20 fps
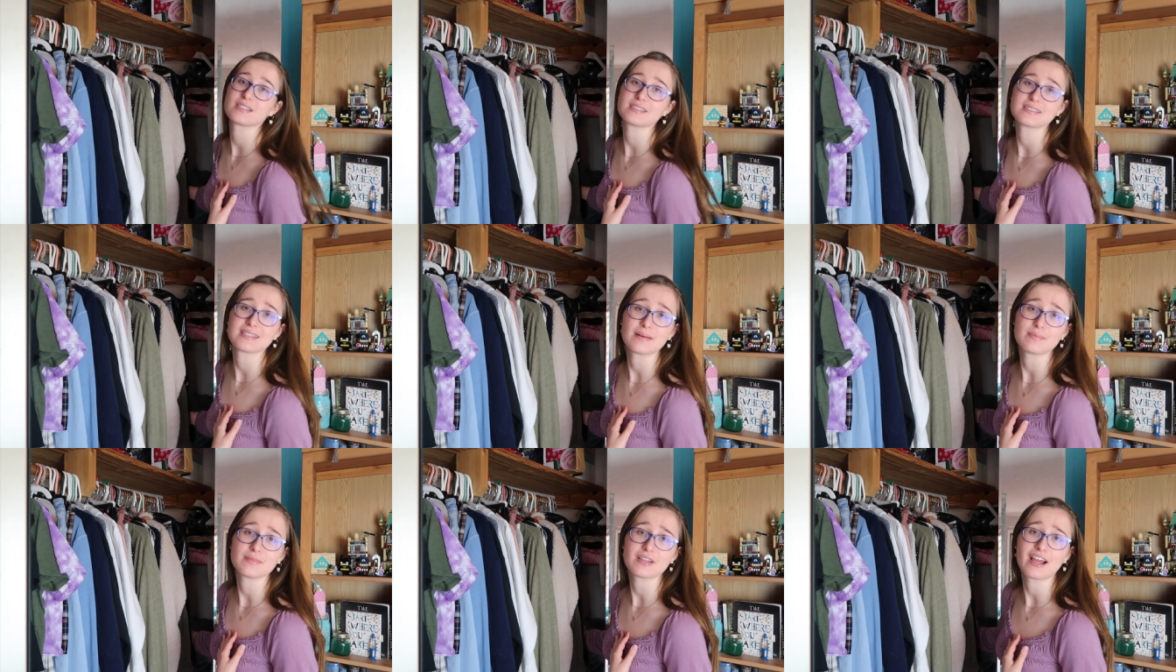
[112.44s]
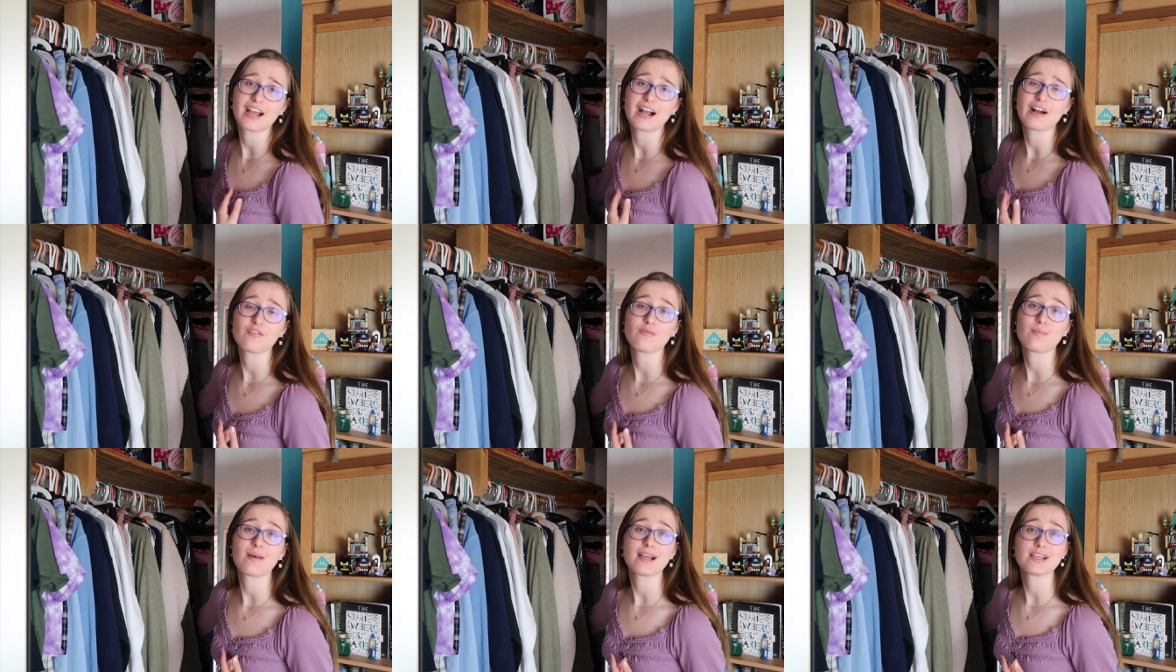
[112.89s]
except I
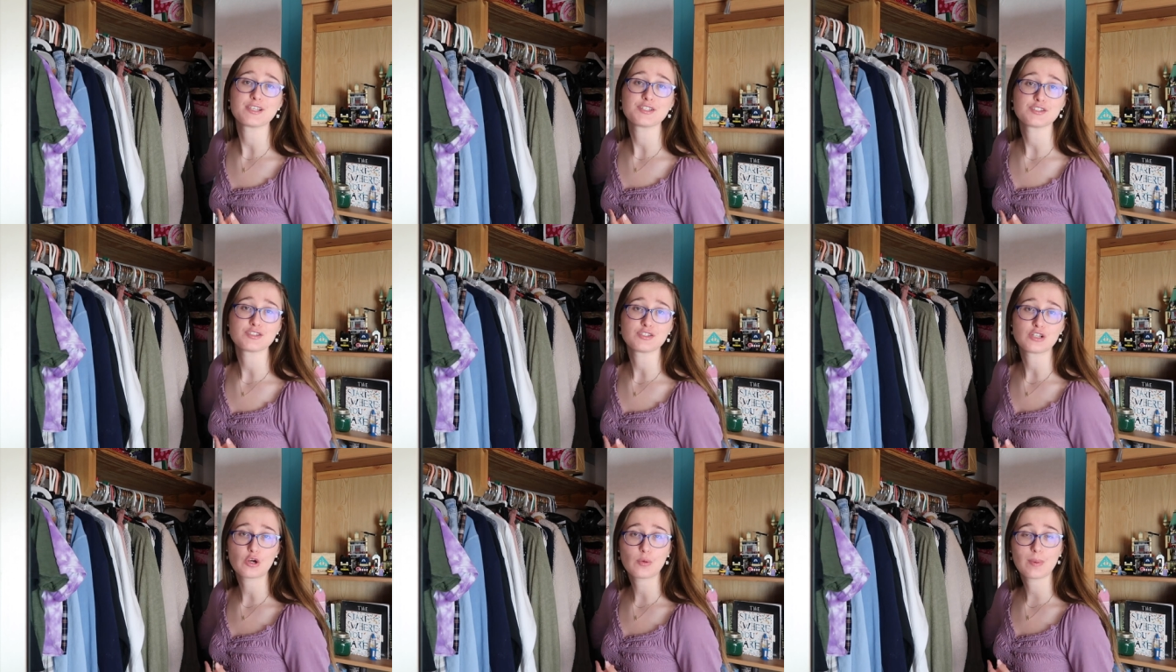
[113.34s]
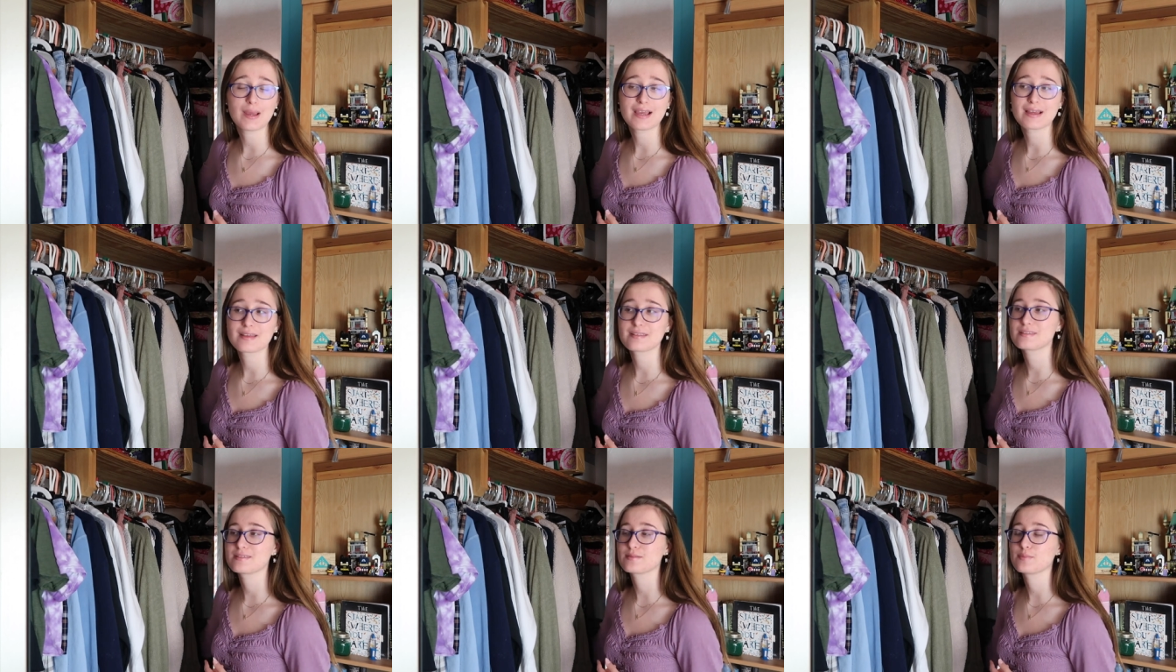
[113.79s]
have my snow
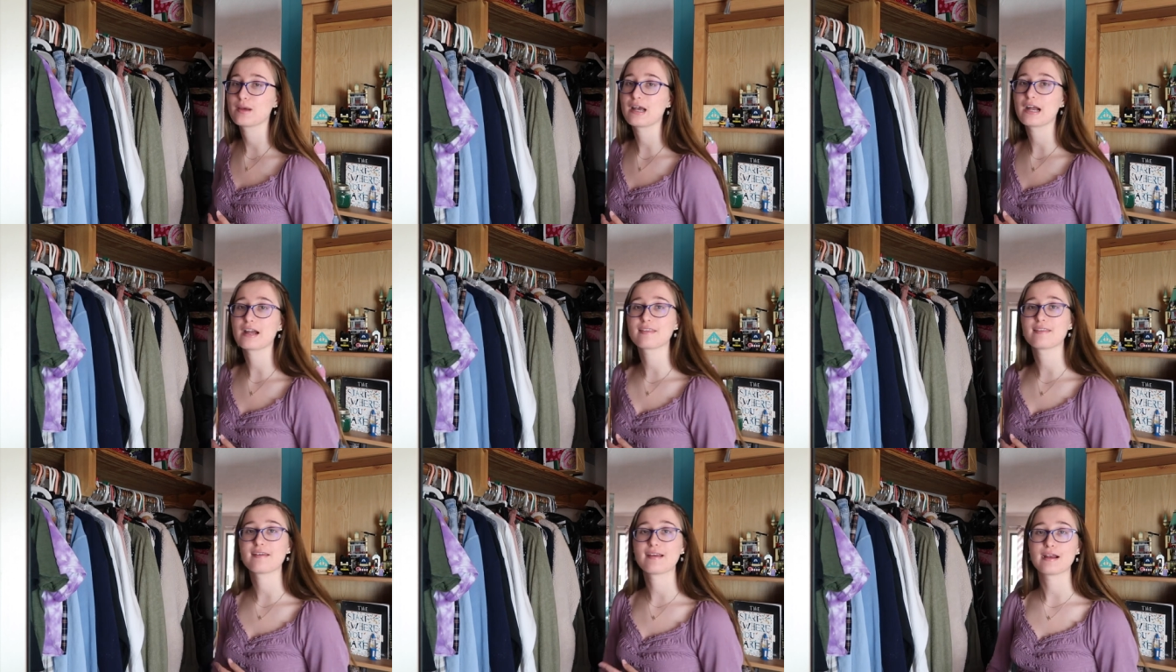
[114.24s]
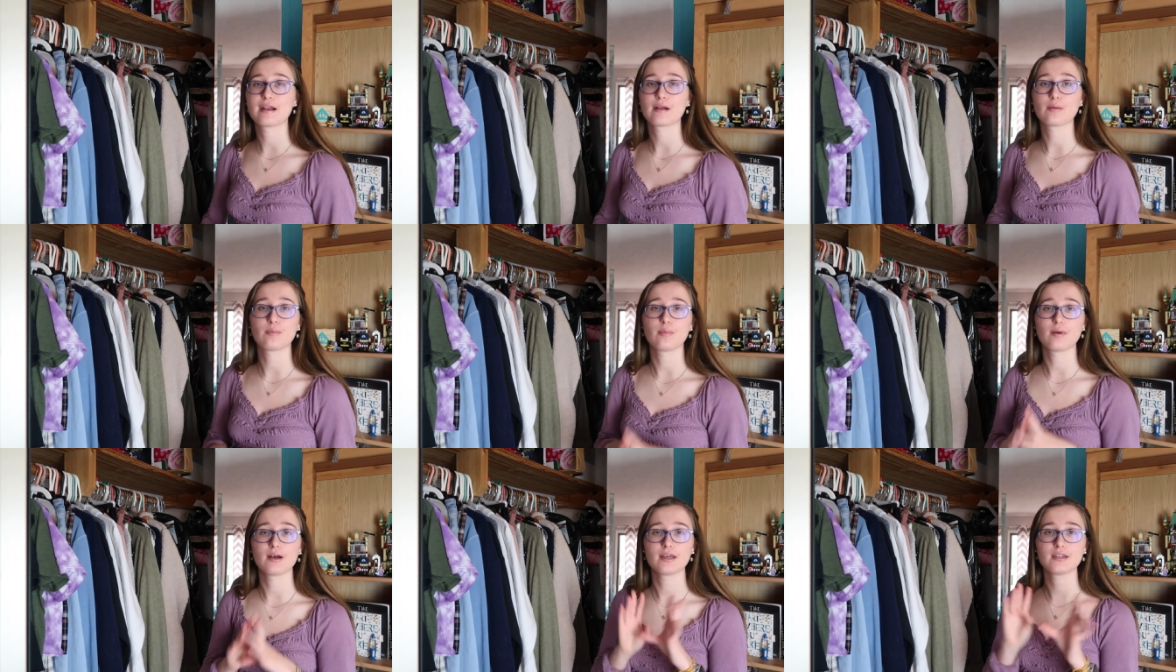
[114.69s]
pants back there,
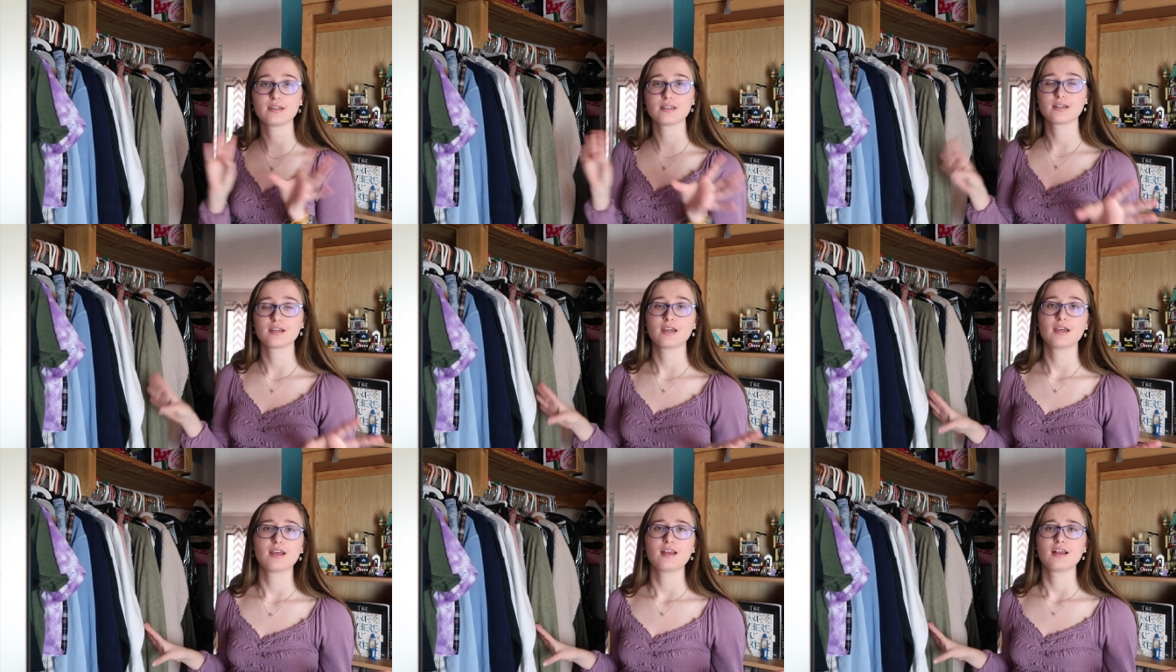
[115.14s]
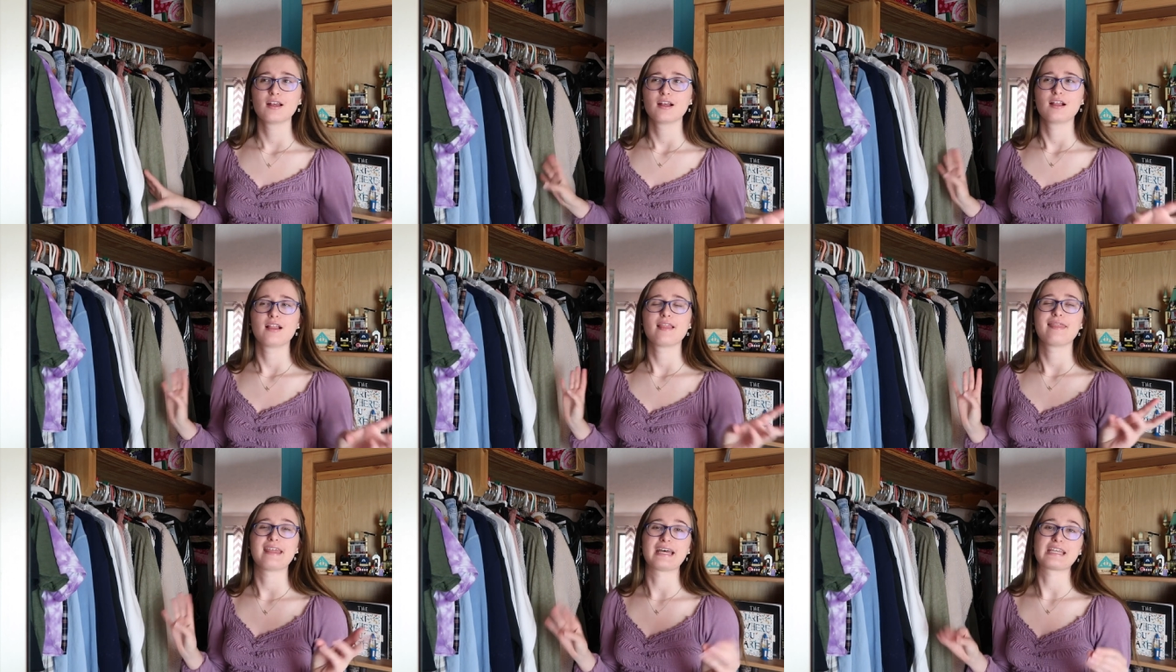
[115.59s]
but
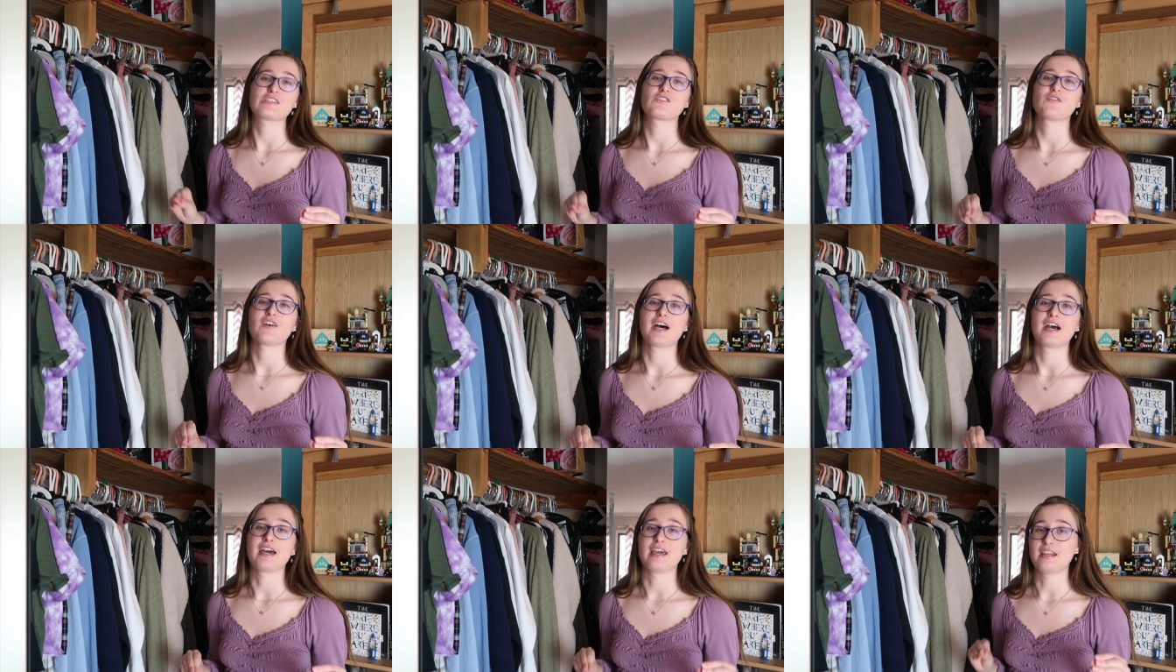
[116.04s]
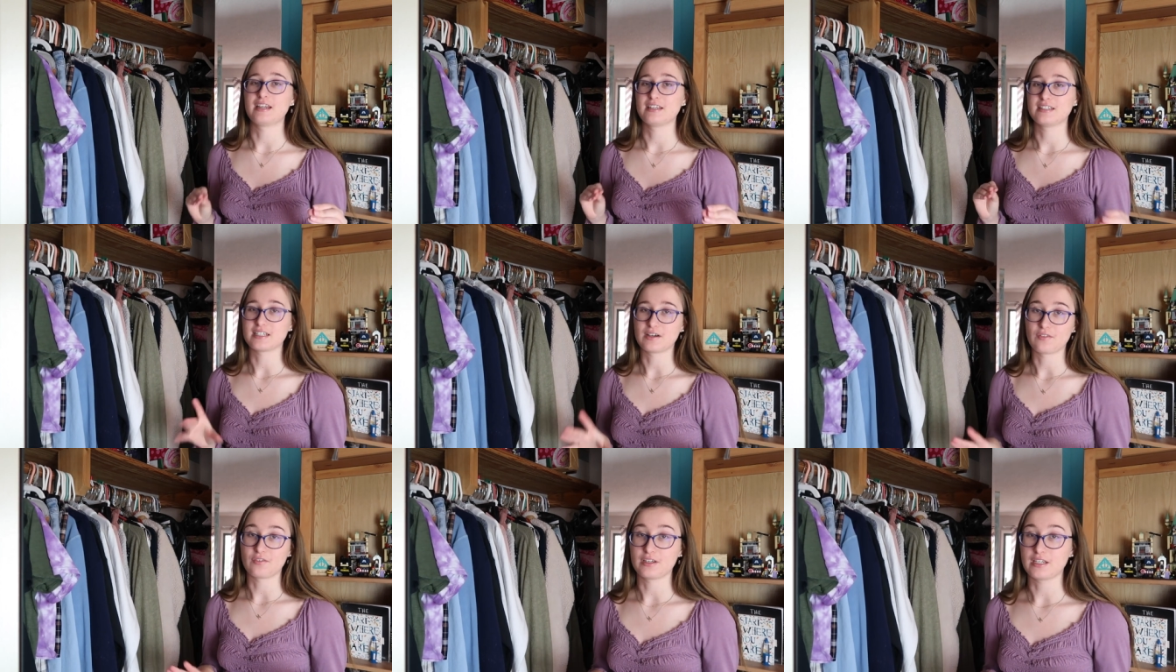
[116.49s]
that's fine.
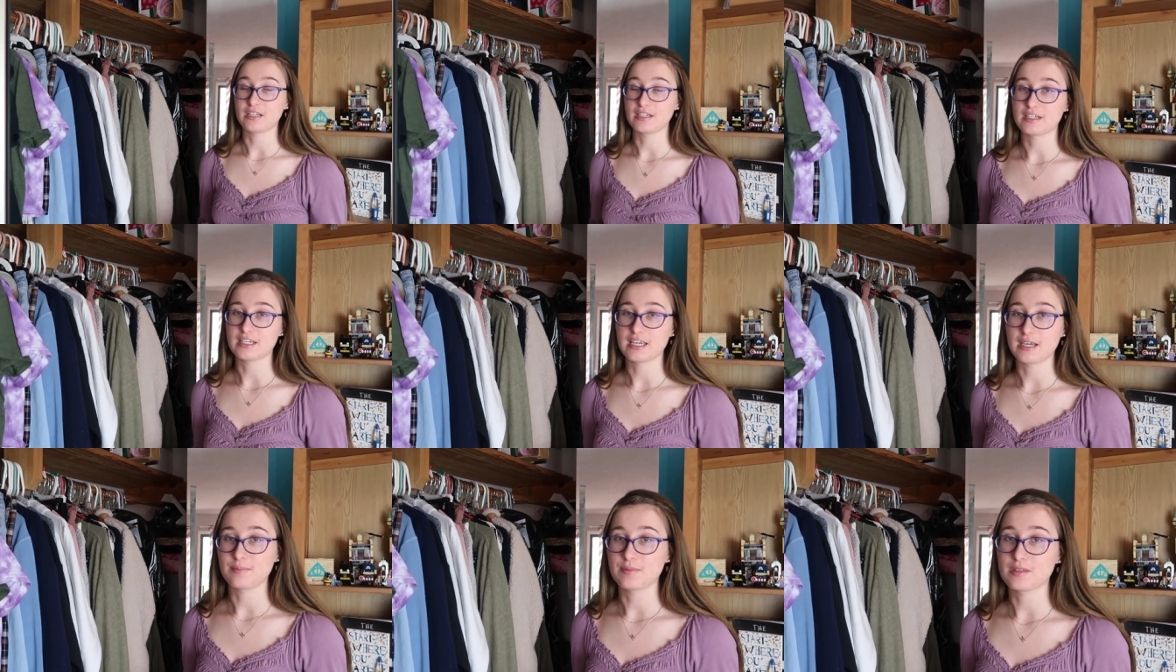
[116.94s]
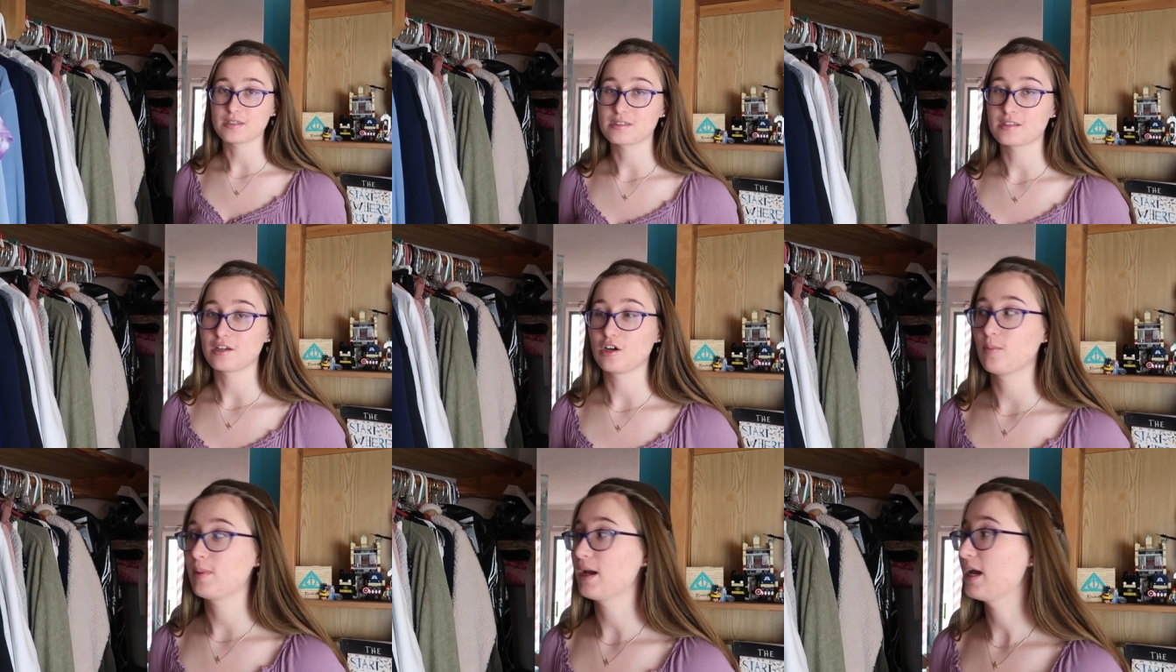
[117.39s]
Definitely need to keep the snow